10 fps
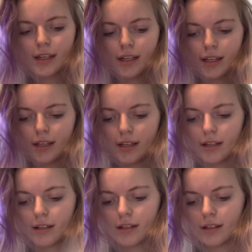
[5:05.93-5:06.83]

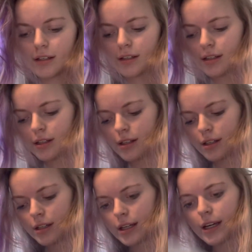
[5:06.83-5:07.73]

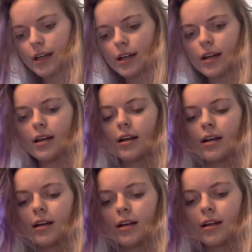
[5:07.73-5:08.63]

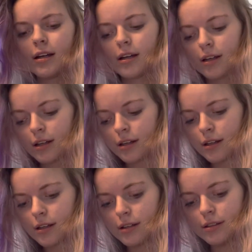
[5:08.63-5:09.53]

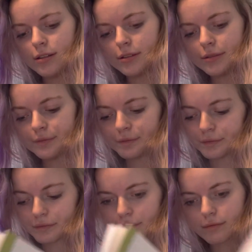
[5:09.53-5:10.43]

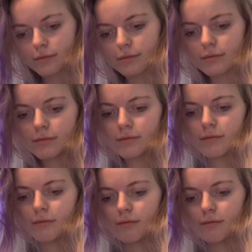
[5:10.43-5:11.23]
No one is speaking in this clip.